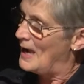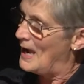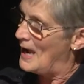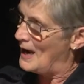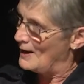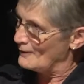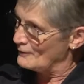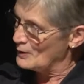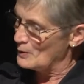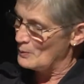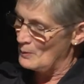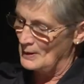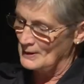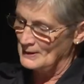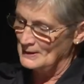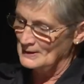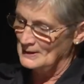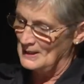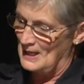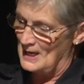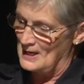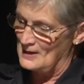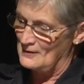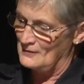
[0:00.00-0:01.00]
Everyone
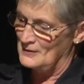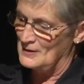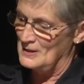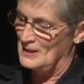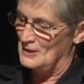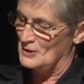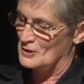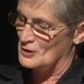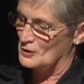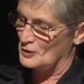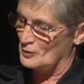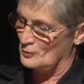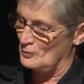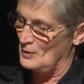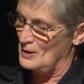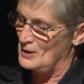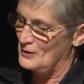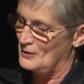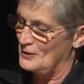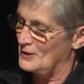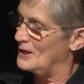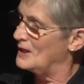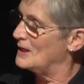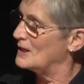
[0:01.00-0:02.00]
in life needs three
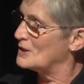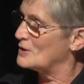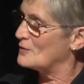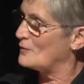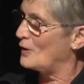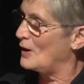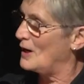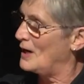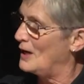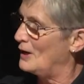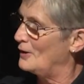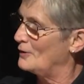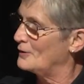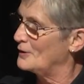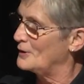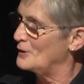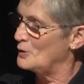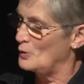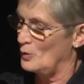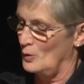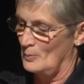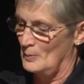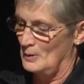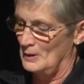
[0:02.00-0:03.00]
things for a healthy,
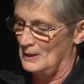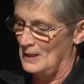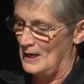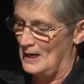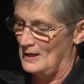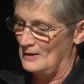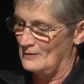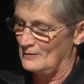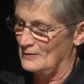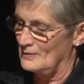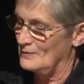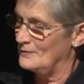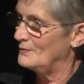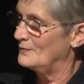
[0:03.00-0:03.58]
normal life.